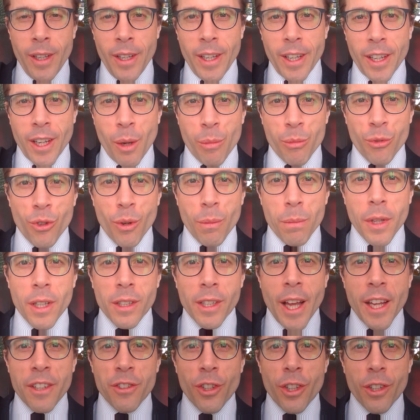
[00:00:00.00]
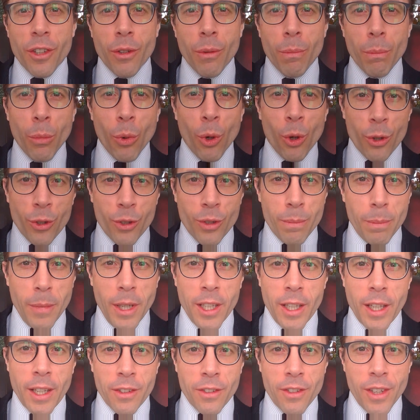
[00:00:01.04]
It comes from the Latin mort,
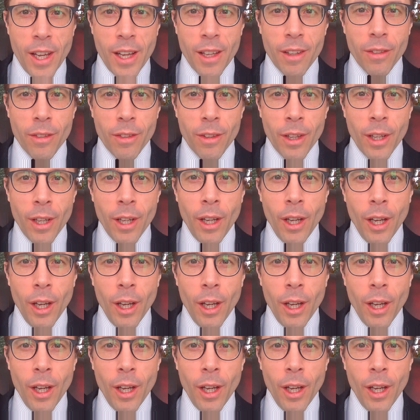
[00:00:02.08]
meaning death,